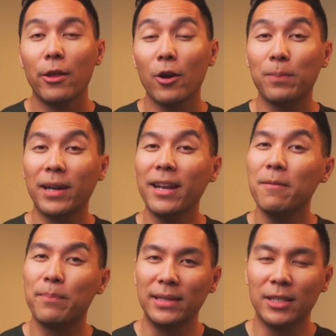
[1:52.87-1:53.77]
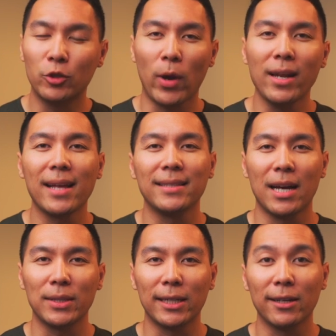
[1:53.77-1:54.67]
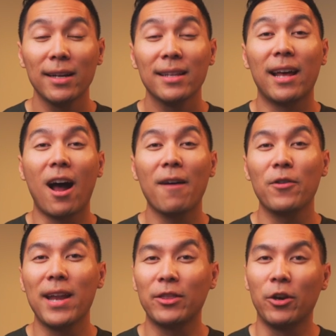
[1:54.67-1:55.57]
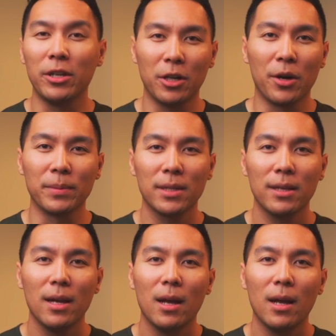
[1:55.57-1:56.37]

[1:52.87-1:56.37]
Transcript: There are plenty of business trade lines out there that offer net 30 terms,